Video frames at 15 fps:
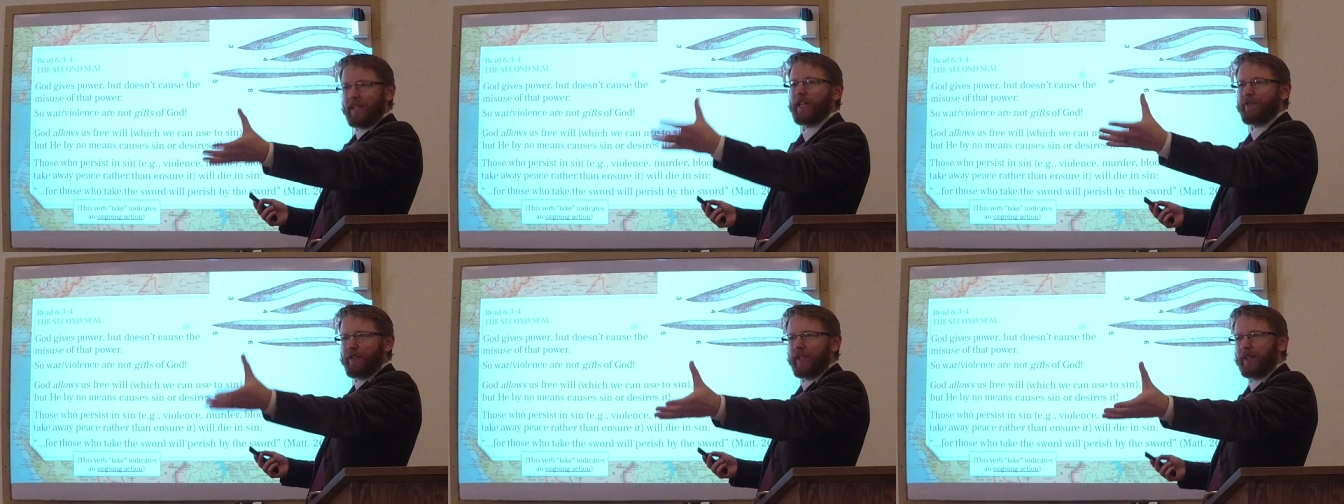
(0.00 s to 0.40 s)

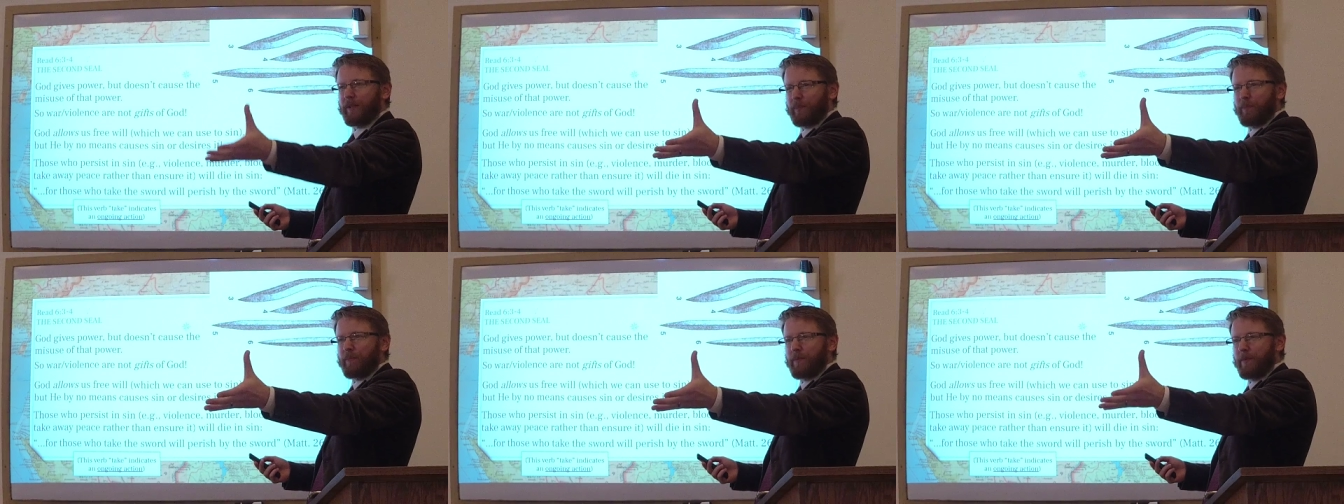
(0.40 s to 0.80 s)

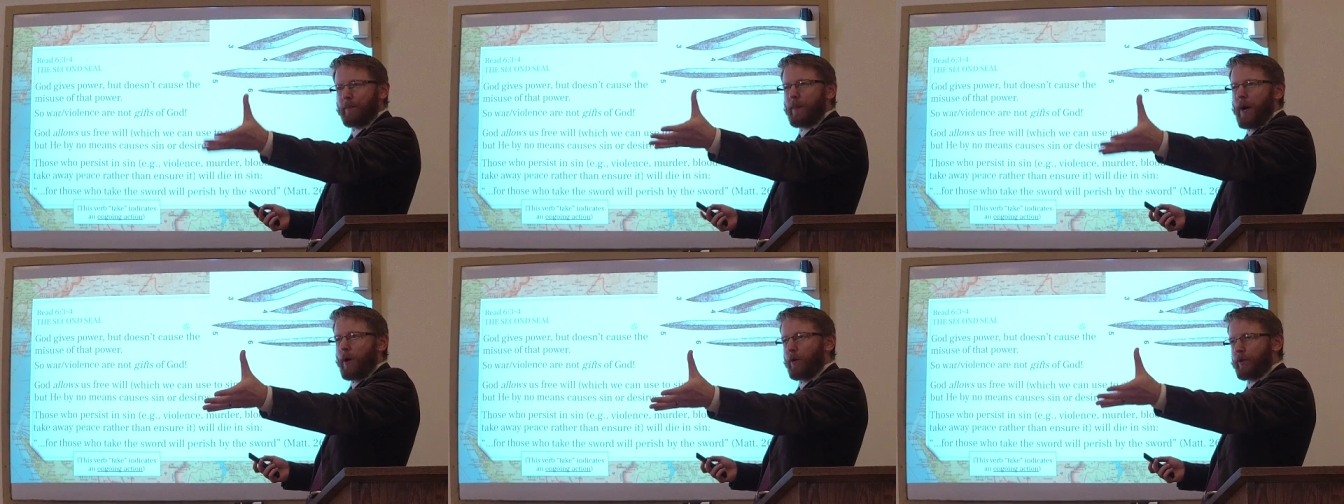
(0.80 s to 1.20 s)
giving the
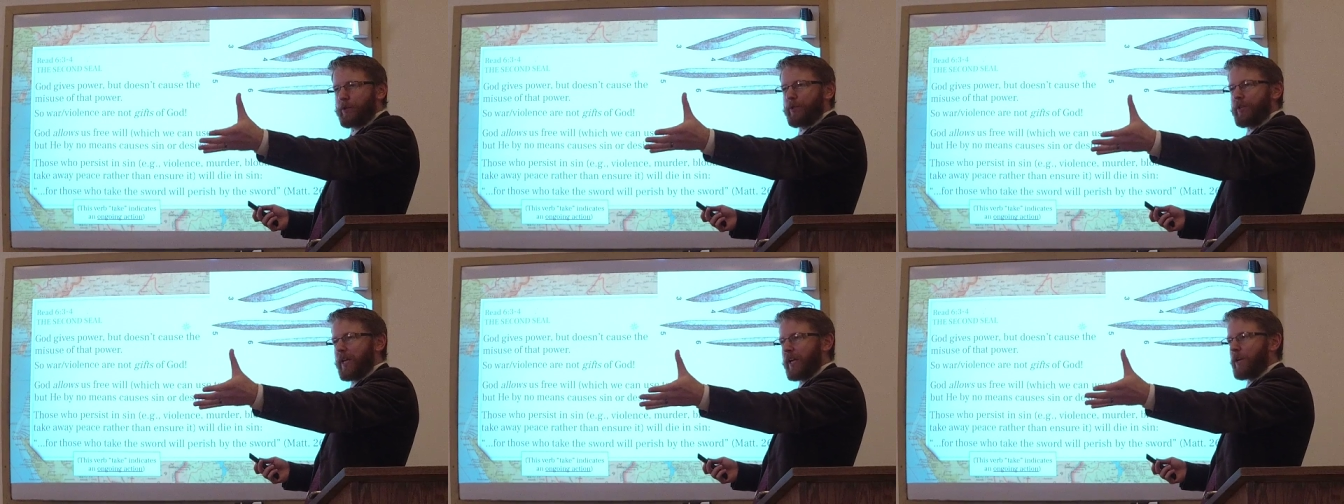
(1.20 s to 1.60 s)
power to
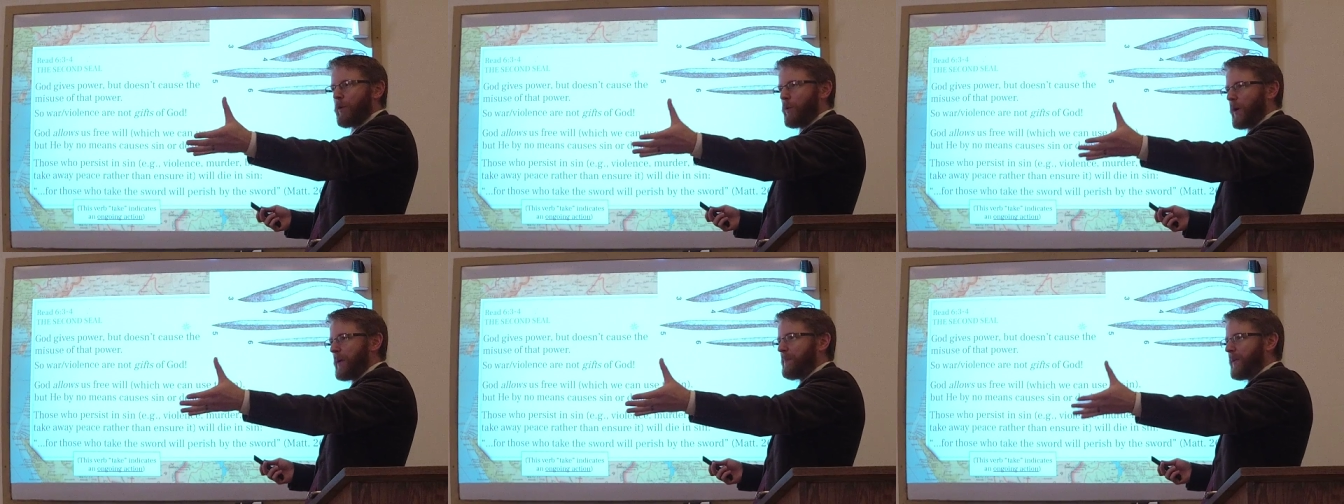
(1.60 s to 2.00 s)
take
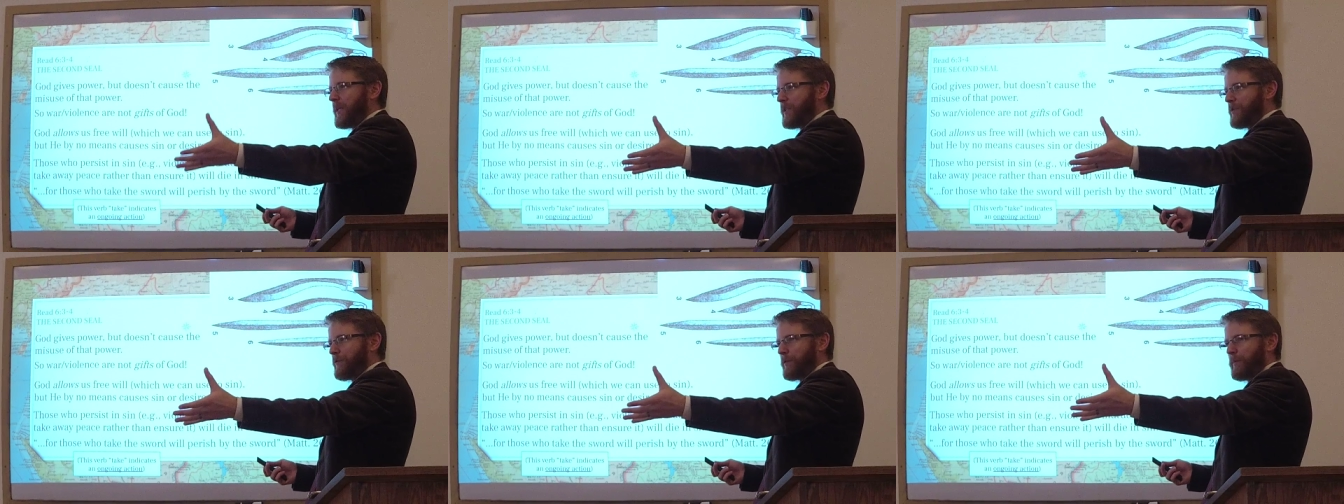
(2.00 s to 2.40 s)
away
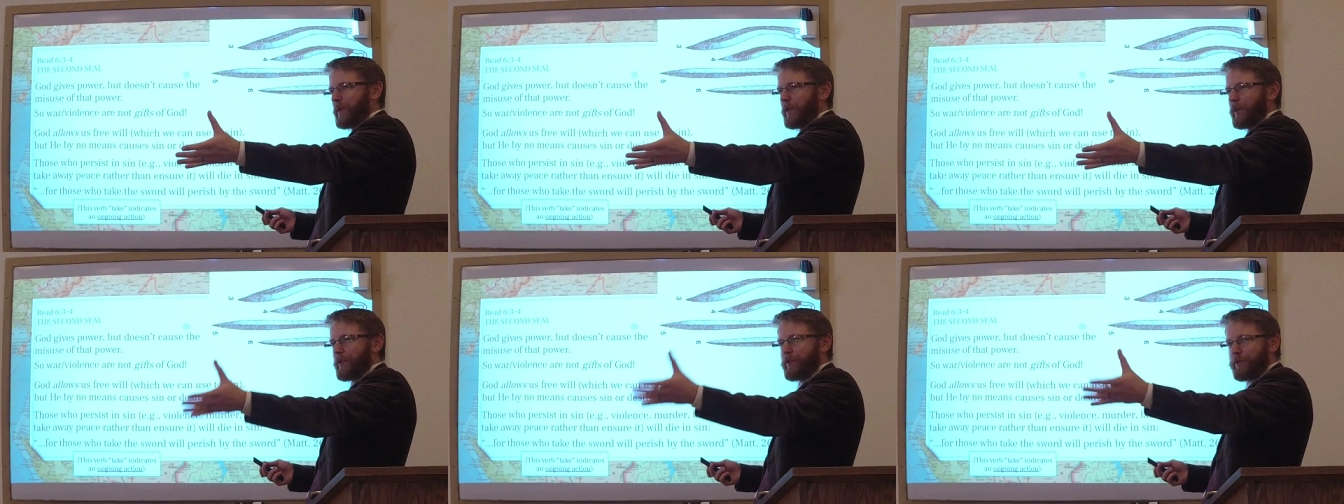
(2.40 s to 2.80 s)
peace from
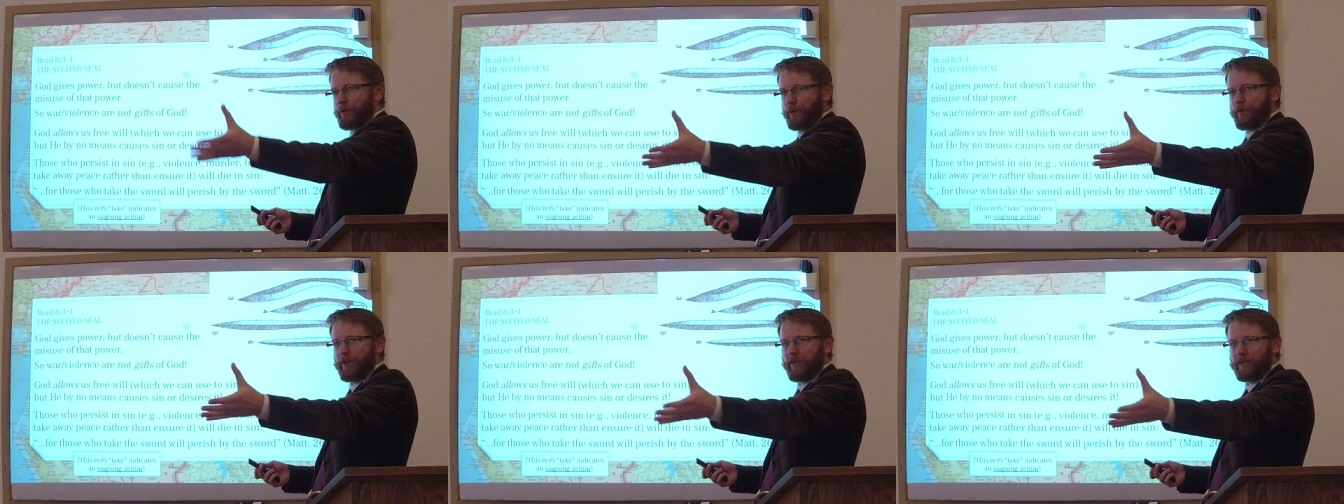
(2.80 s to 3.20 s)
the earth
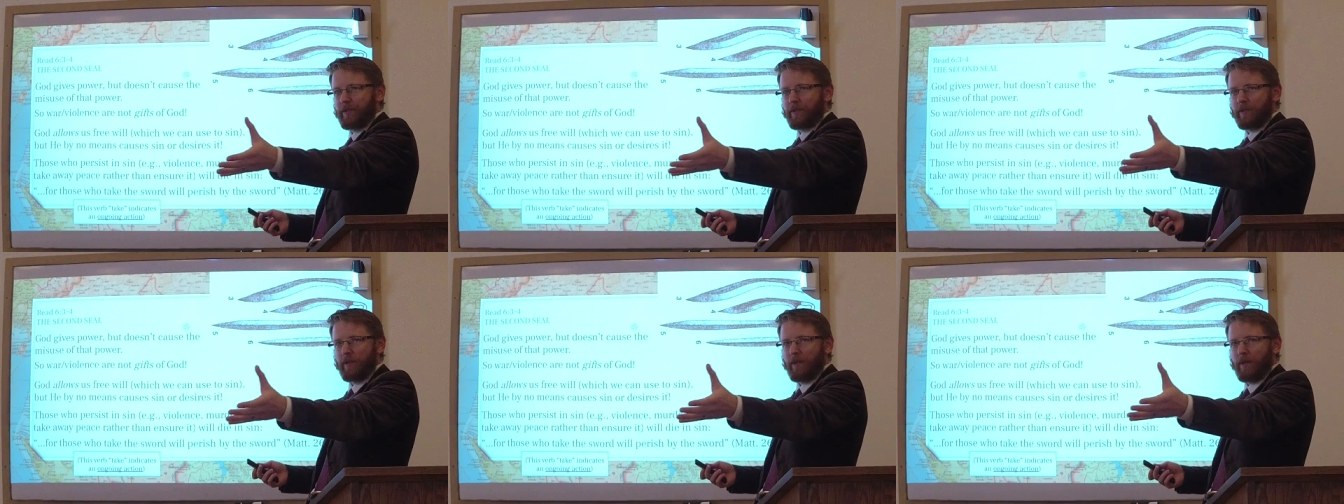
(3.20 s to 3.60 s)
to
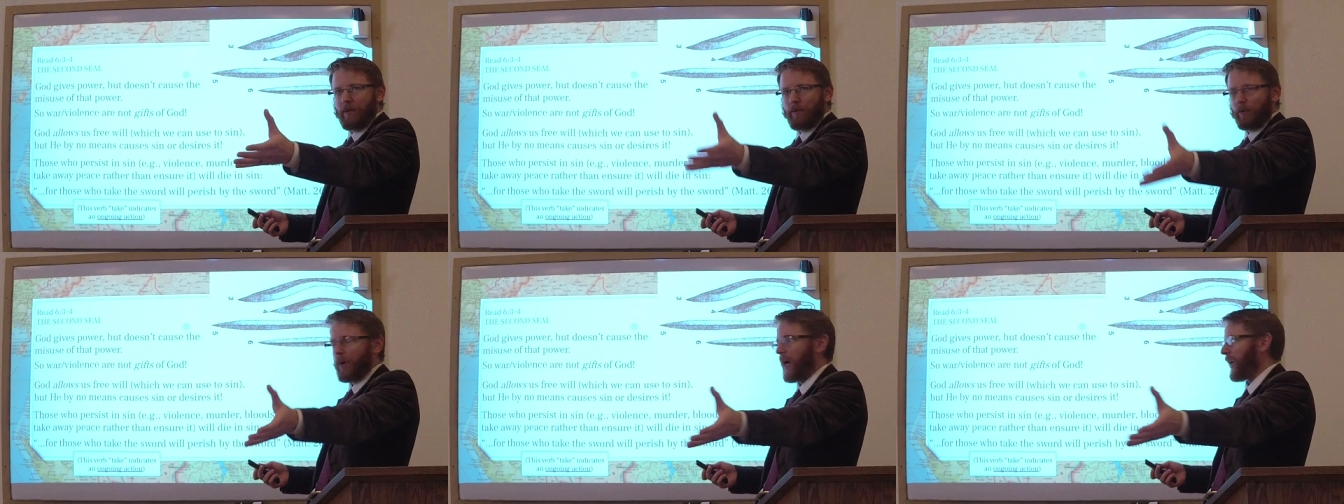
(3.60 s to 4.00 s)
this
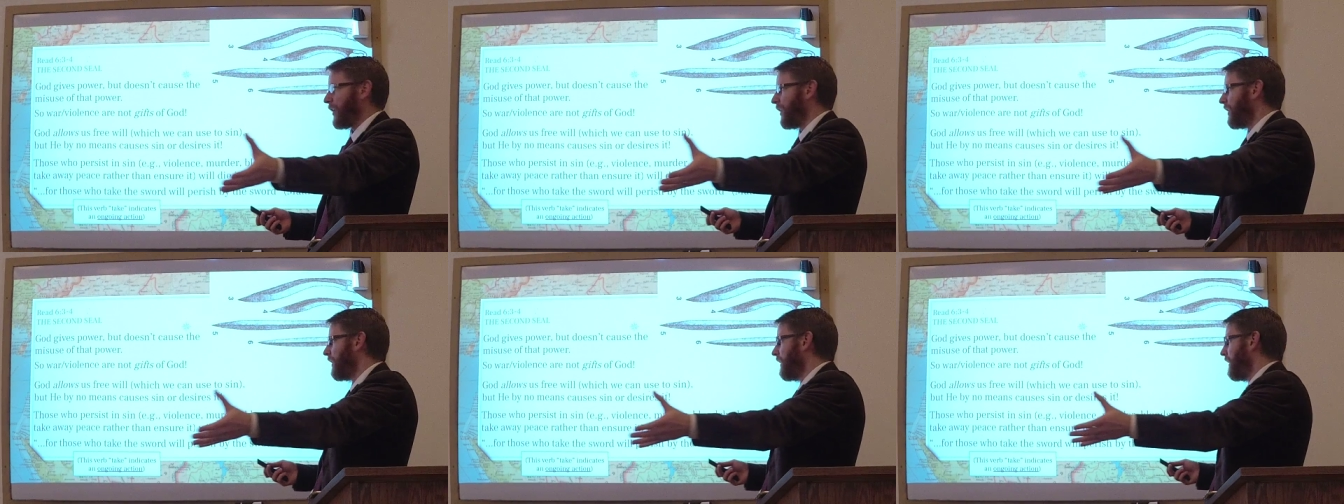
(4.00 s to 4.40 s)

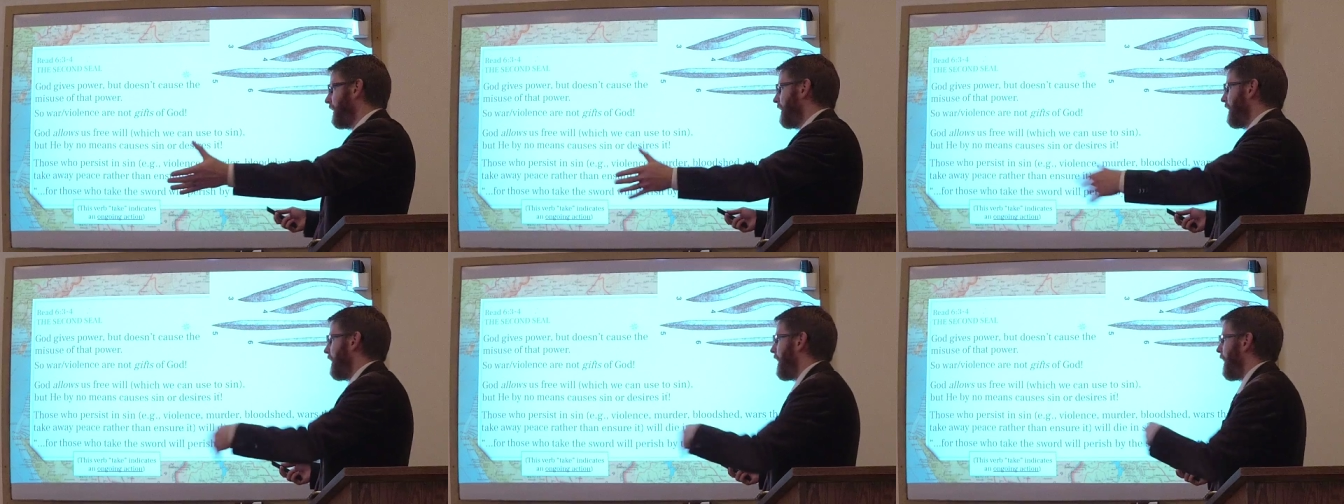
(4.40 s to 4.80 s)
rider
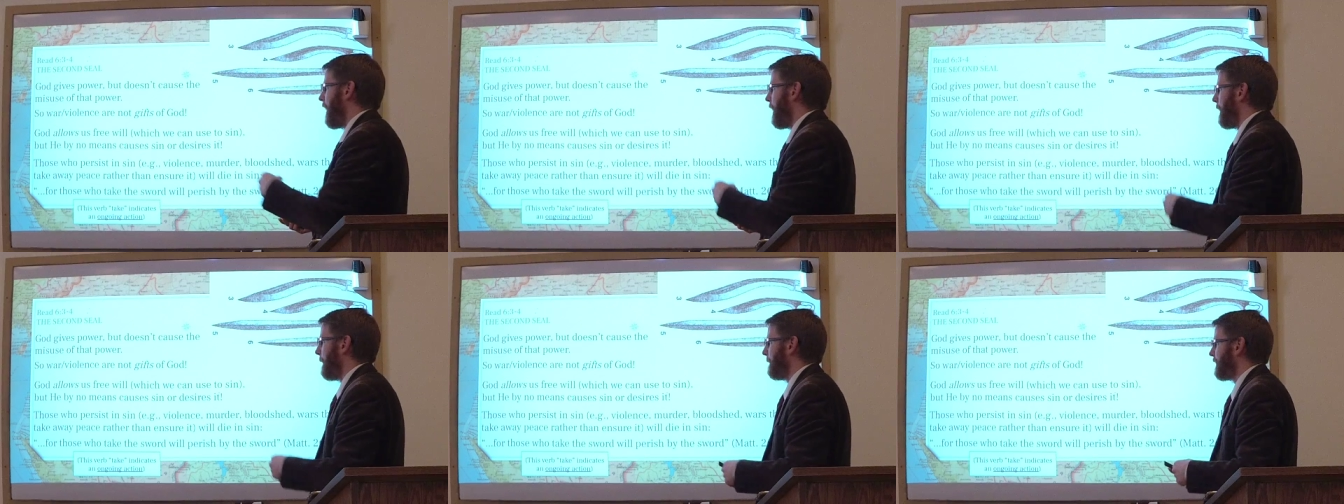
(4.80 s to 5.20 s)

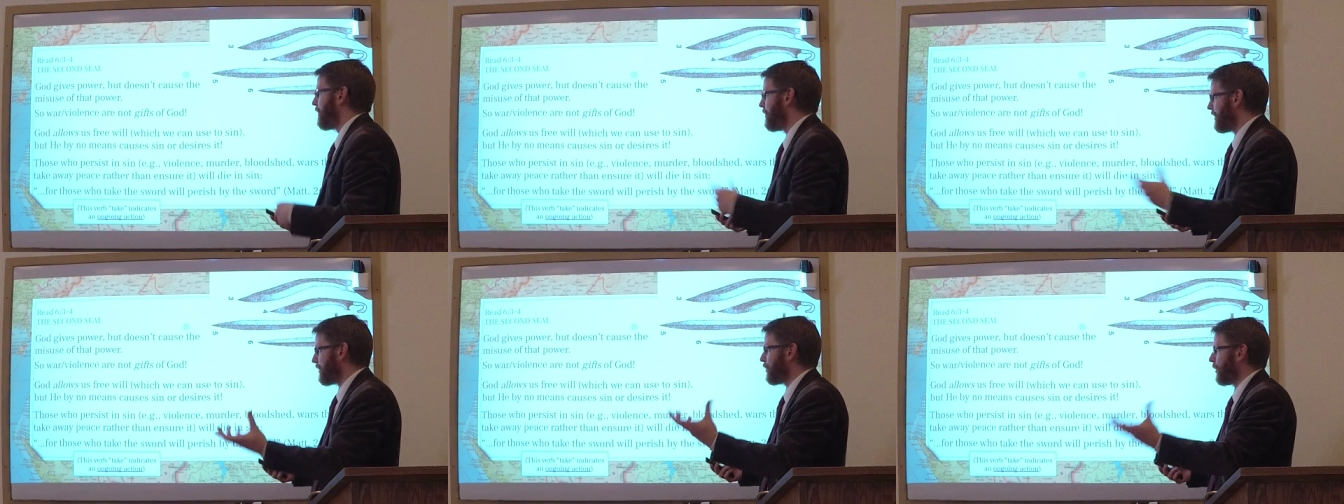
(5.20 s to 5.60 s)
um,
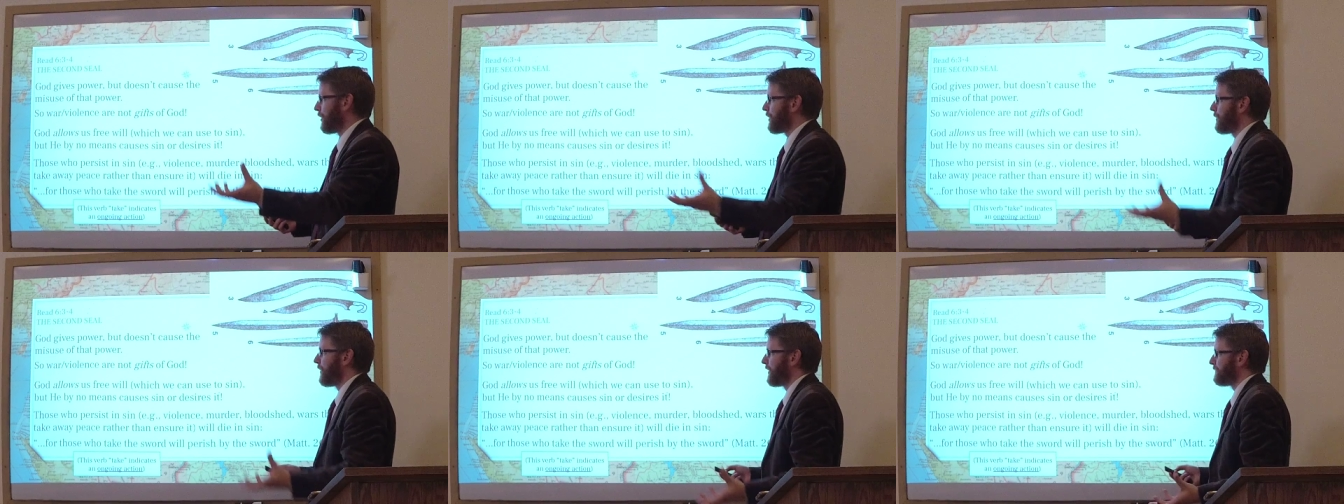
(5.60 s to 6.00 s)
to this
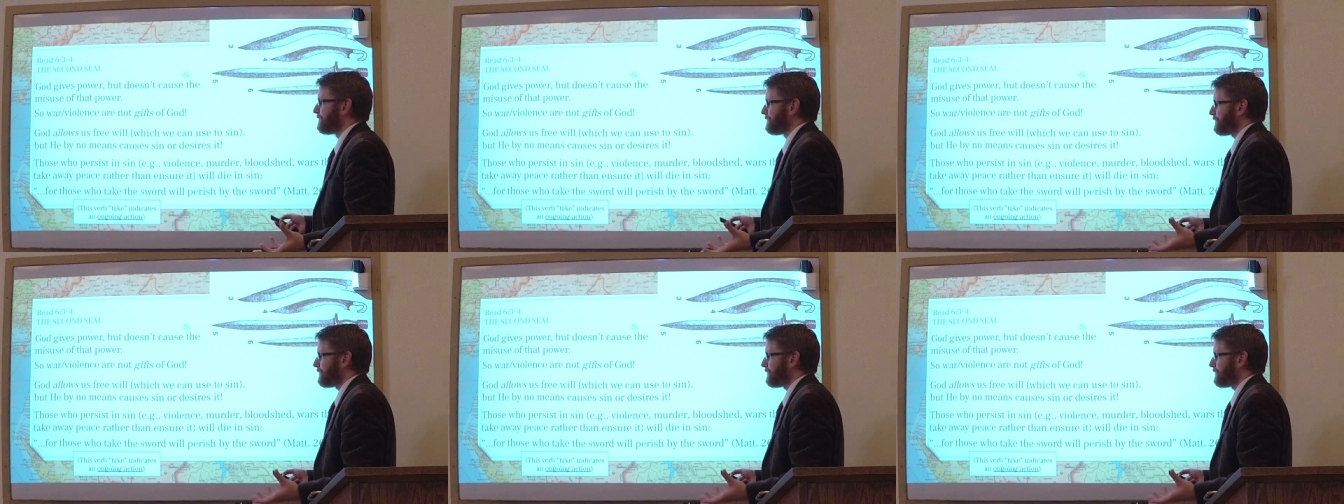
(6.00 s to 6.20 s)
horseman.